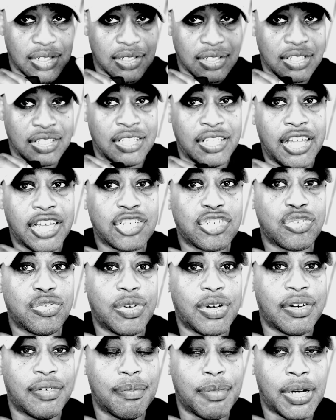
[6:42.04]
In the next
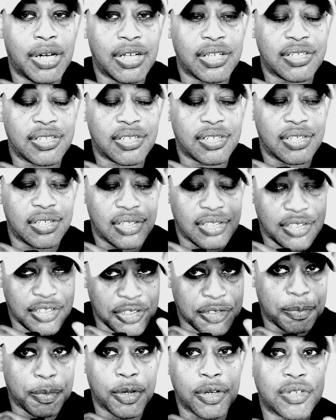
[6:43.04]
12 months,
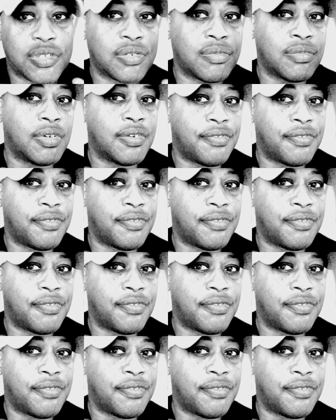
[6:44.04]
this person